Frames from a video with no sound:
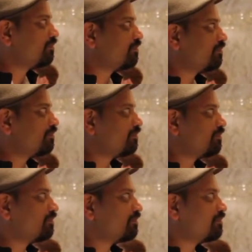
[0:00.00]

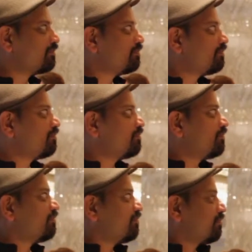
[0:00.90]

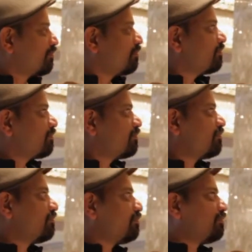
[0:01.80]

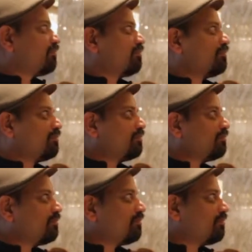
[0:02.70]

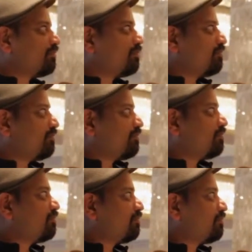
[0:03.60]

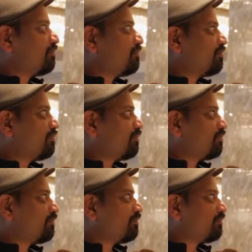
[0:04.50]

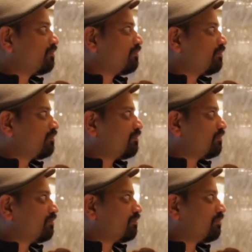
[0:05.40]

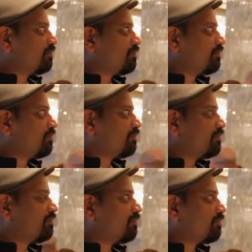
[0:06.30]
(silent)